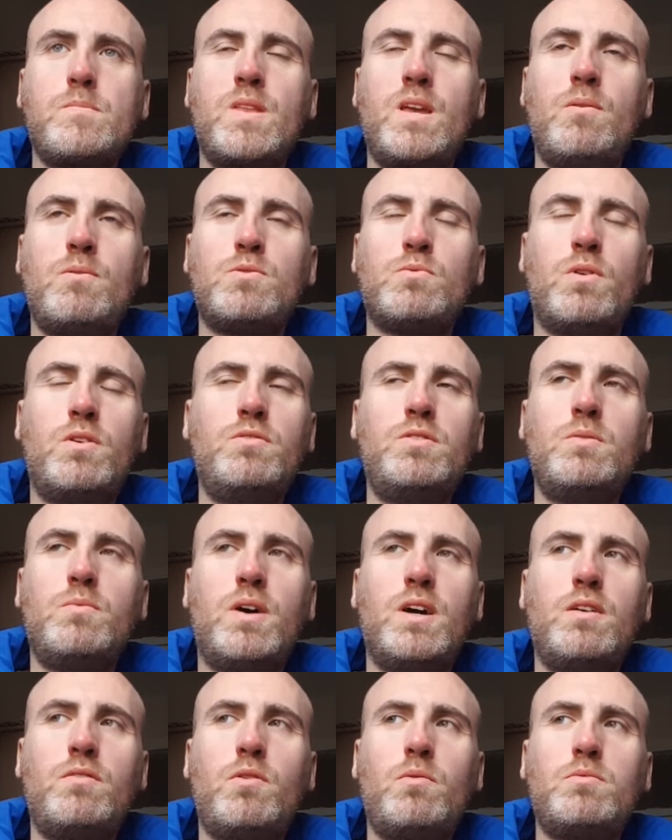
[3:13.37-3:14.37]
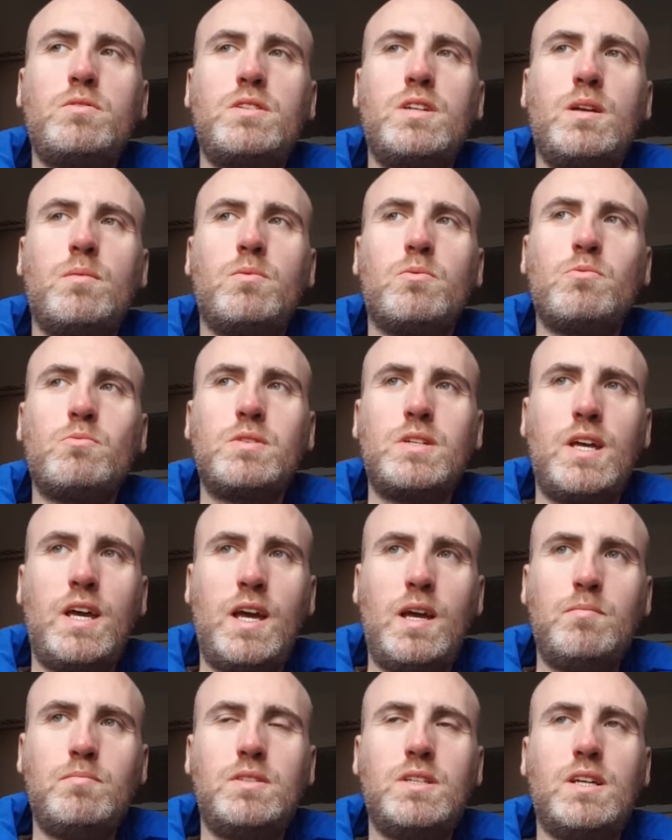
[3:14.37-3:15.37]
he was wondering why everyone's table was
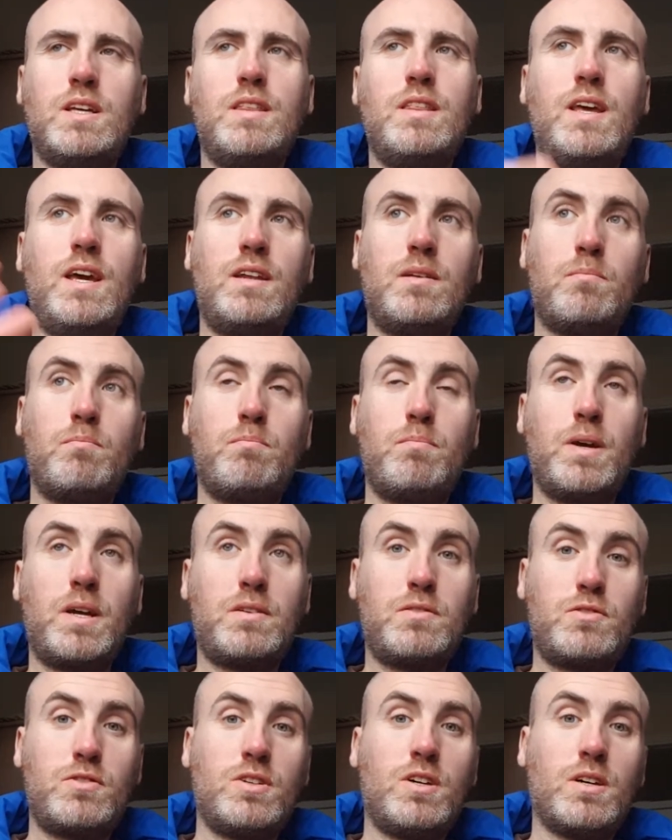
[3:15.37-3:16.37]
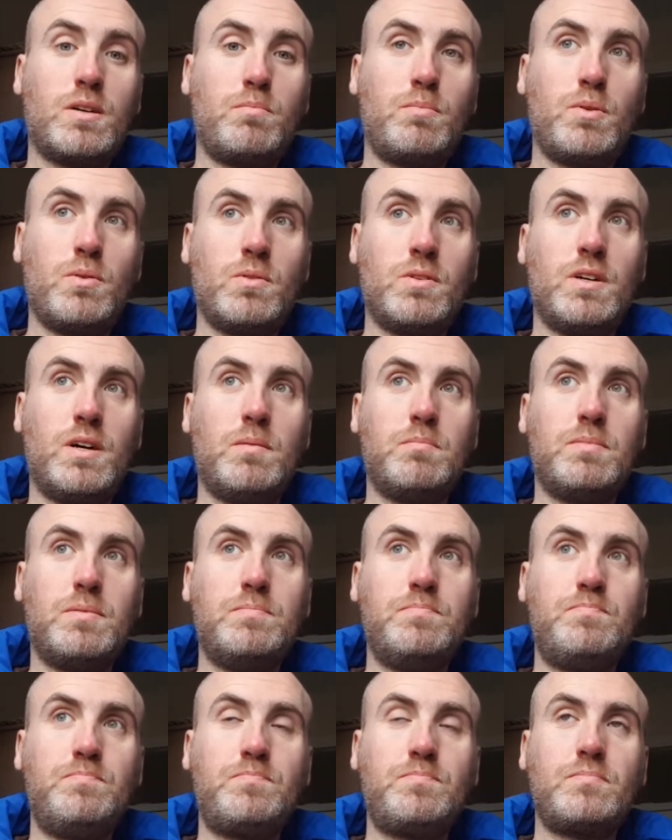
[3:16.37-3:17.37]
empty, and then a big truck pulled up,
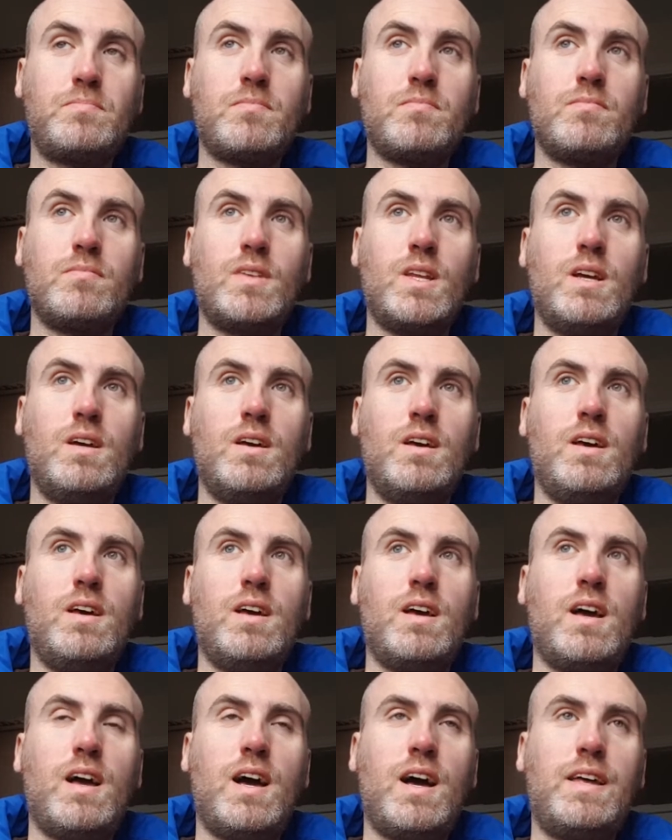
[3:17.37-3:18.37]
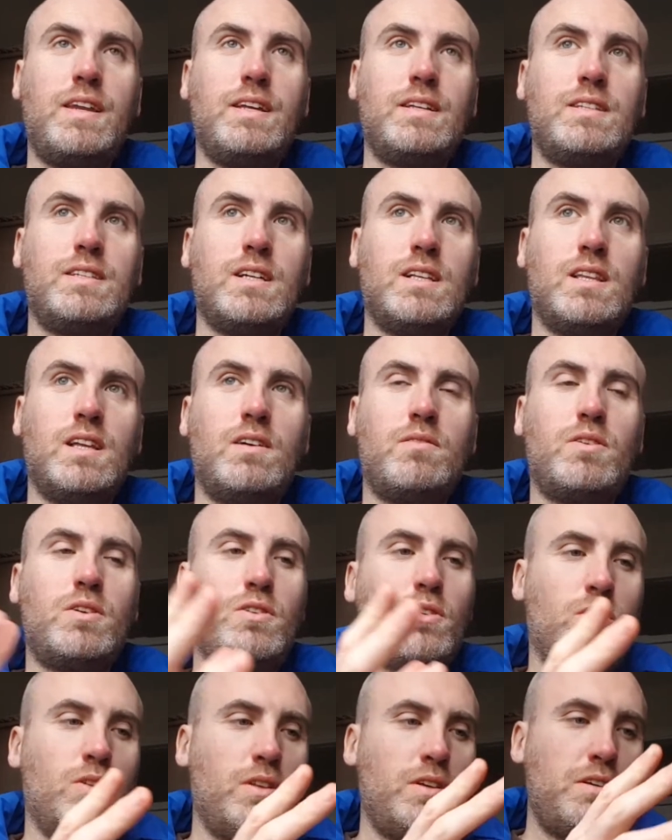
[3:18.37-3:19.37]
and it
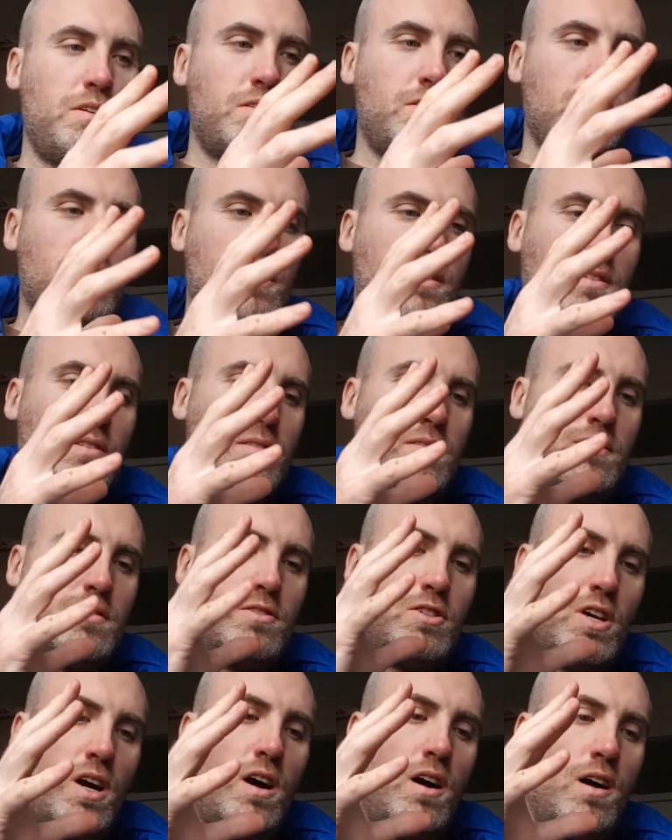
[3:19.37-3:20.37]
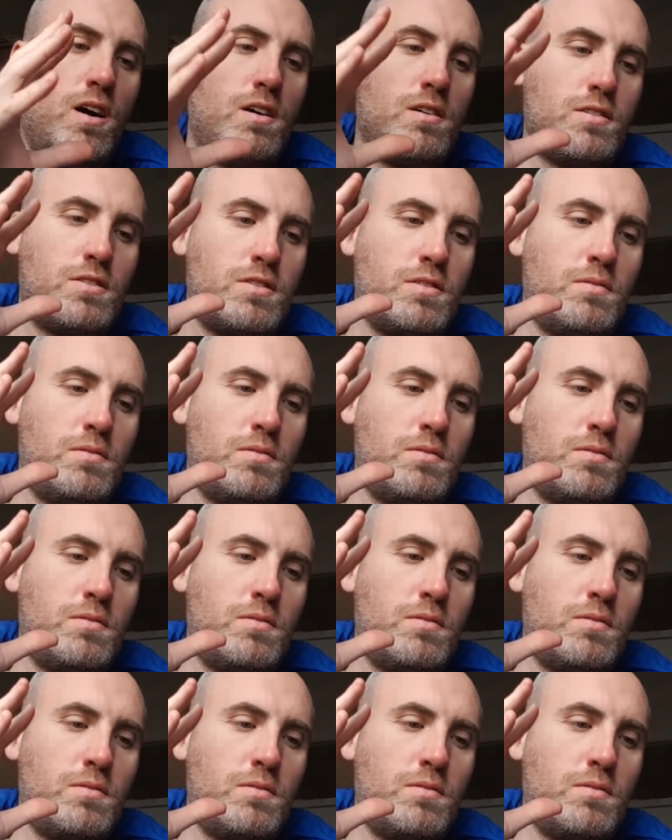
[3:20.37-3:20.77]
delivered all these jars